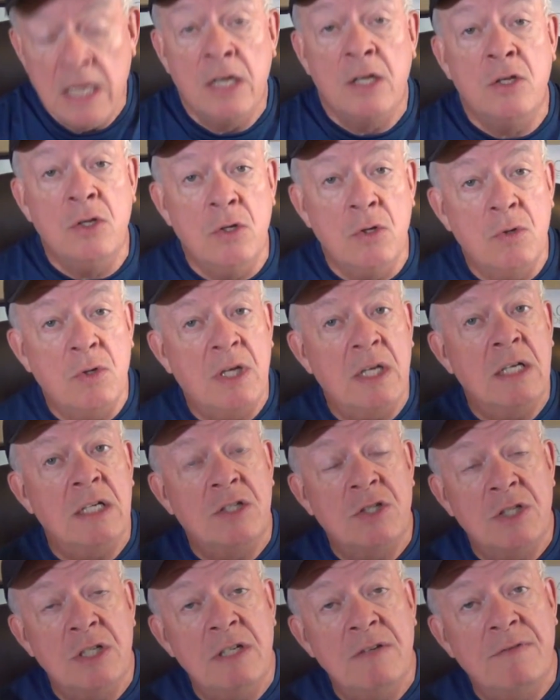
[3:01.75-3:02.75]
You can
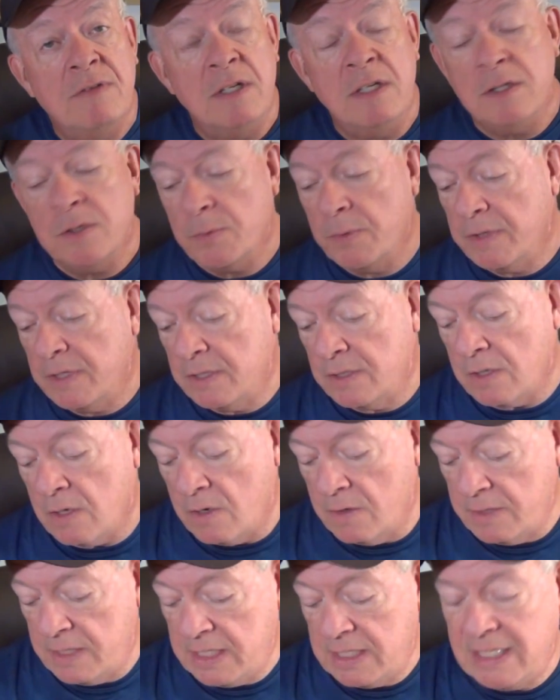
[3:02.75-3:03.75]
achieve this with this
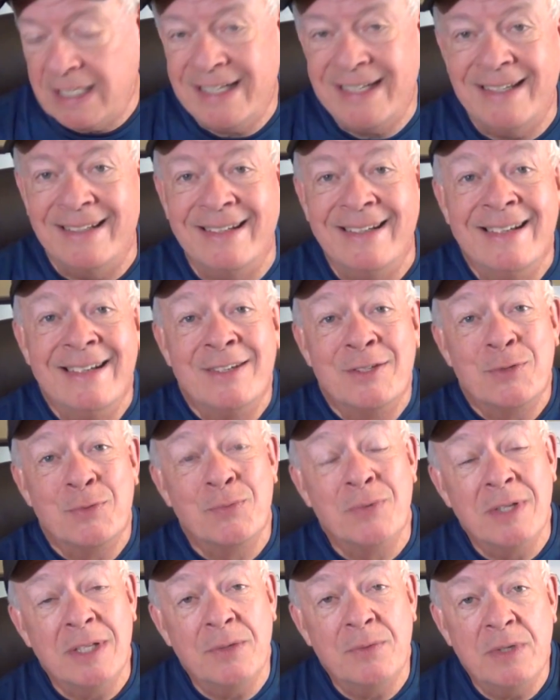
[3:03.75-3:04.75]
RD10. It's
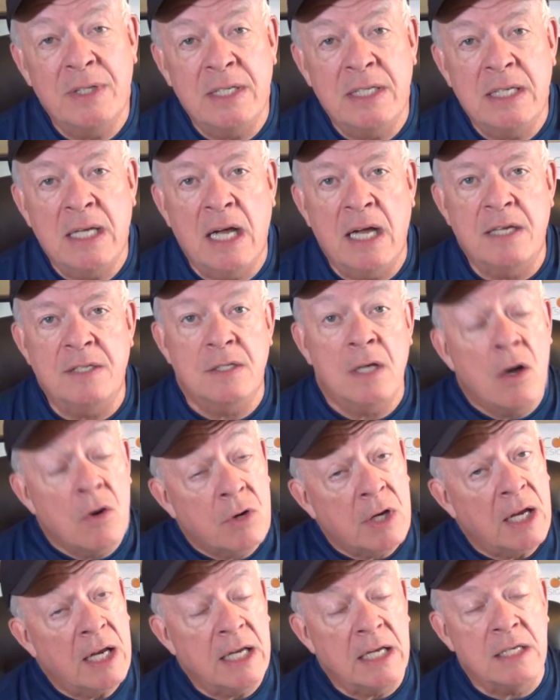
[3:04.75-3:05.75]
really, really nice.
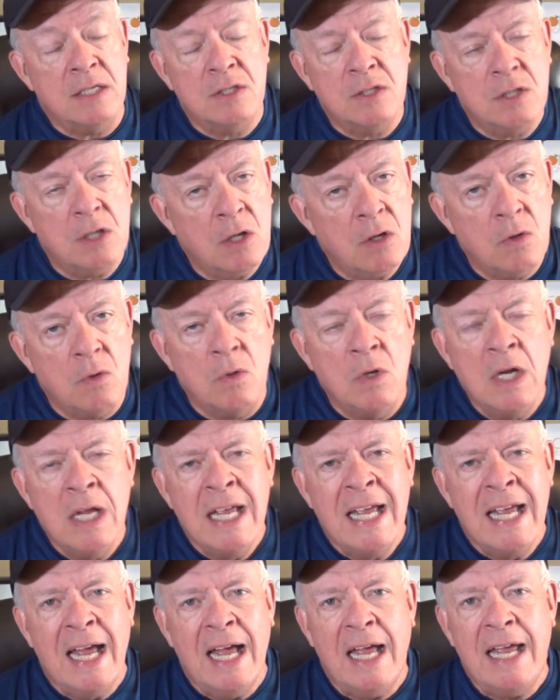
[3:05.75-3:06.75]
Okay, so
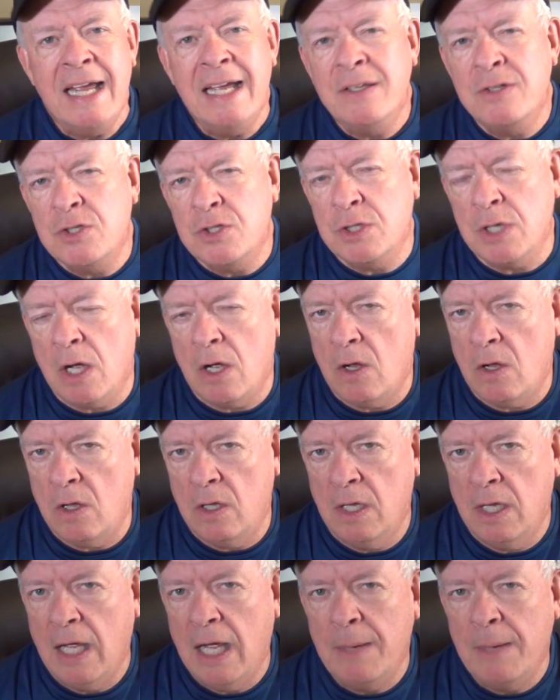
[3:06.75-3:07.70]
install.